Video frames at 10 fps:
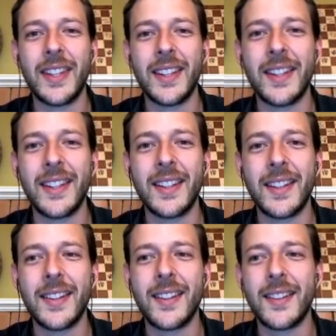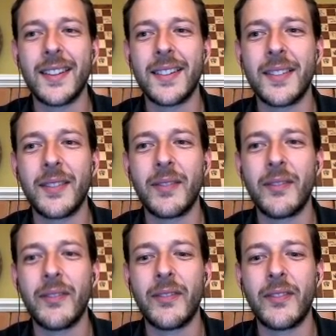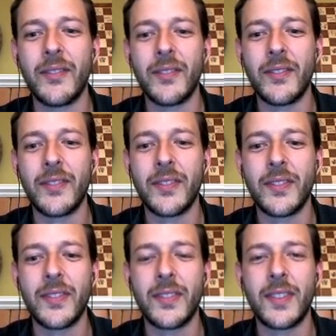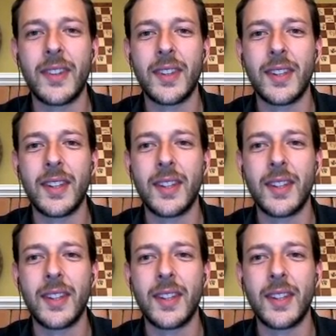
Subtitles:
(silent)